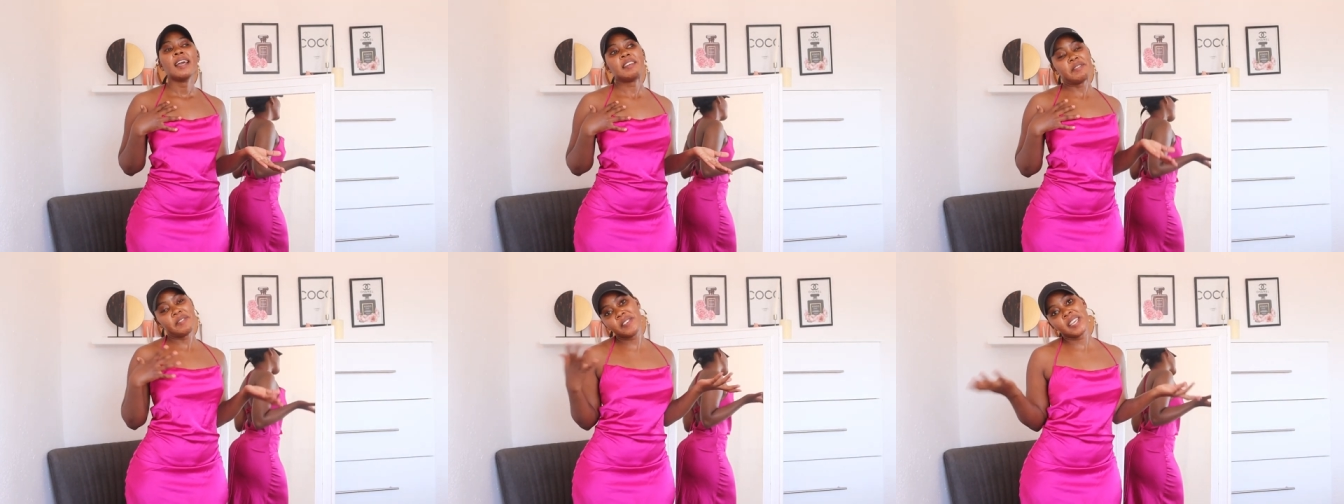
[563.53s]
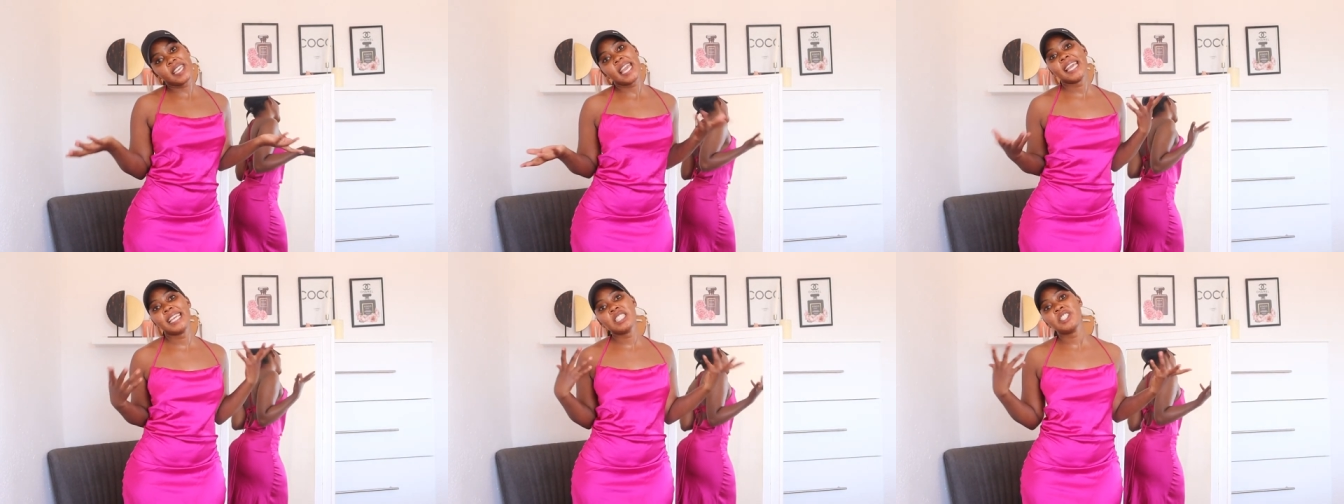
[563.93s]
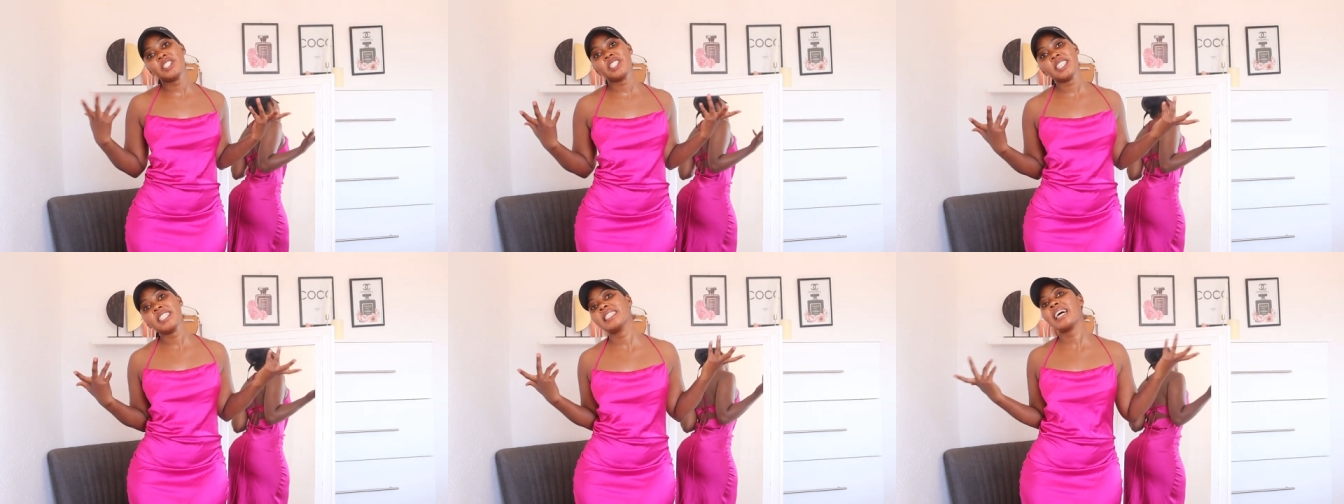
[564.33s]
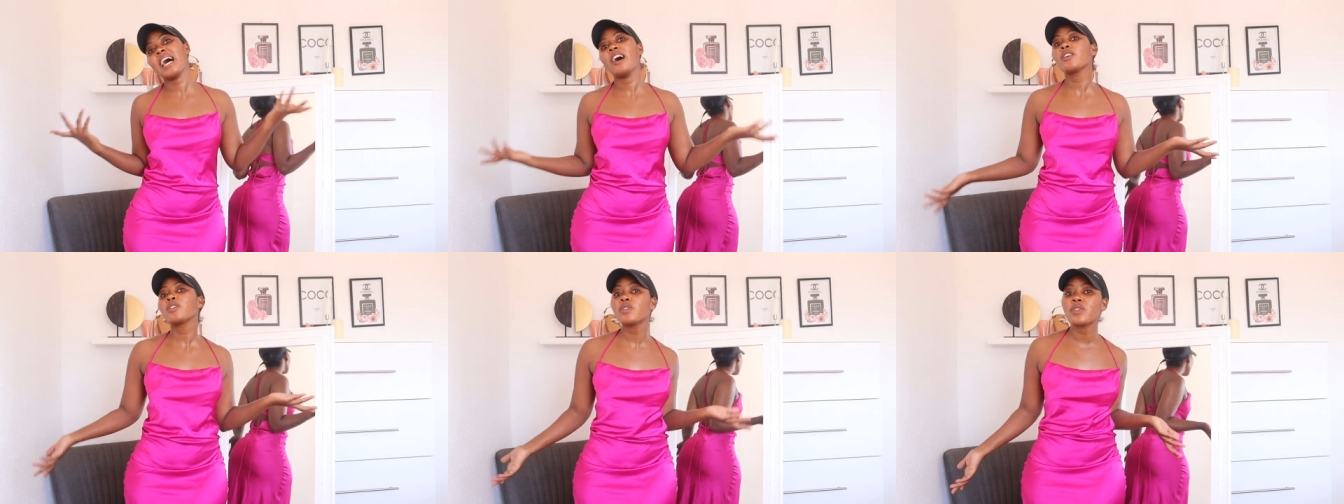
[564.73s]
vacation
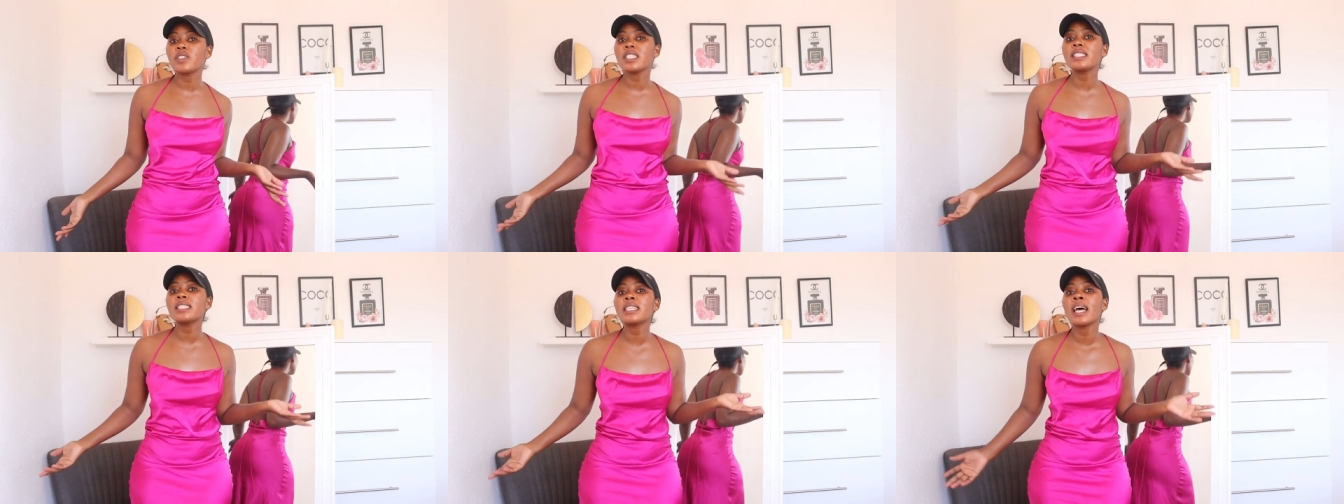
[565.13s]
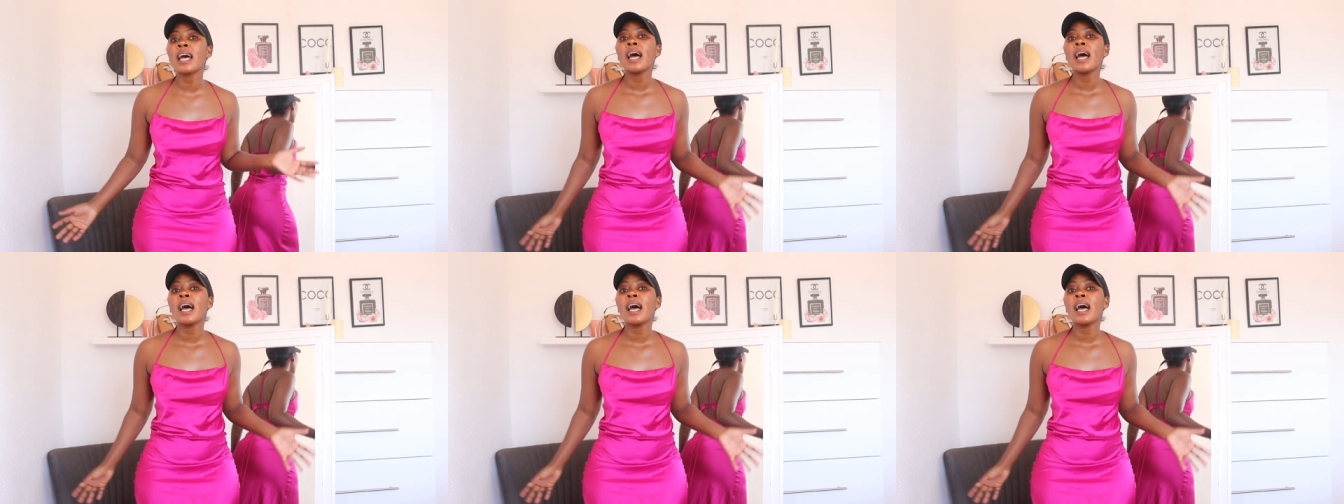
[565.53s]
outfit.